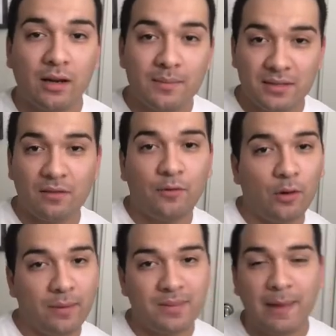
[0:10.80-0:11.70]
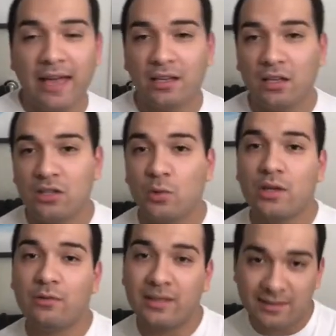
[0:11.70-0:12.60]
comes in the For Hims package, what
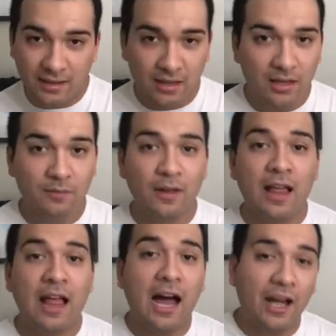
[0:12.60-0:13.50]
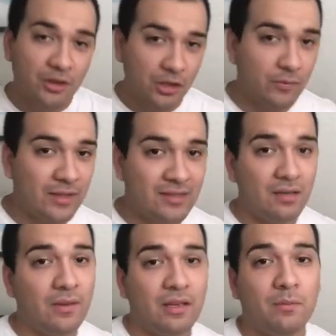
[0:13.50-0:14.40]
you receive, how you're going to
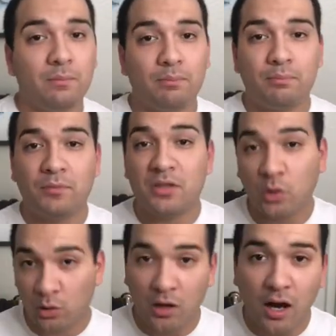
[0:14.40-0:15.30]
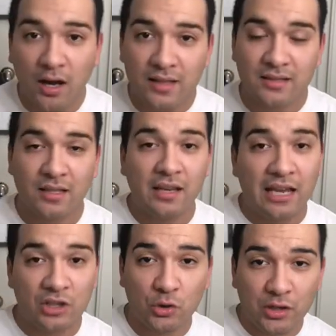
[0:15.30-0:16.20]
receive in the total cost, and I
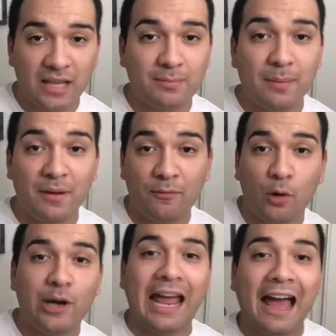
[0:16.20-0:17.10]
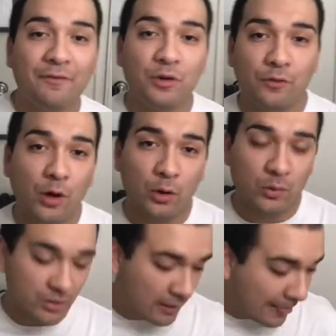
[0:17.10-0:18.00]
showed you guys my before and after
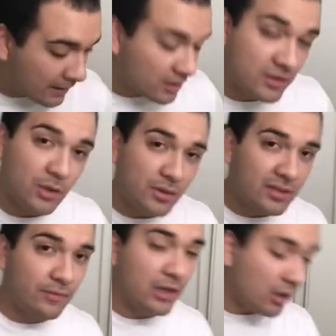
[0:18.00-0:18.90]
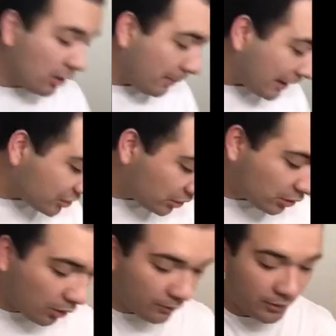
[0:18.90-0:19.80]
photos. So in this video, I'm actually going
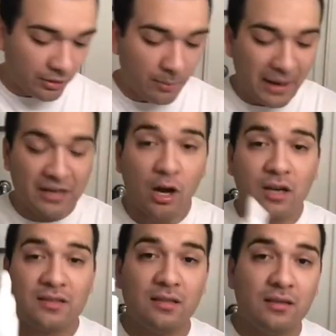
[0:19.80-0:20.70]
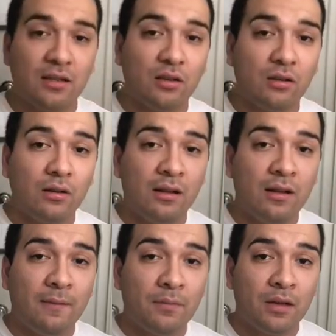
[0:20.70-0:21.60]
to go over the Minoxidil
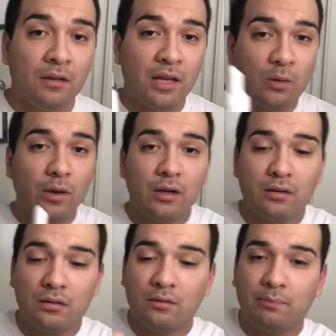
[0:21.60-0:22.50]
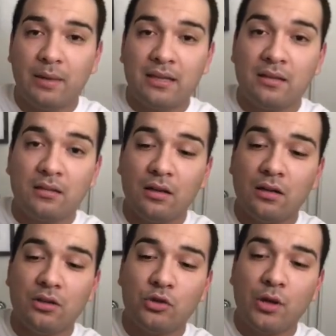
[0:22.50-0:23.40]
liquid, the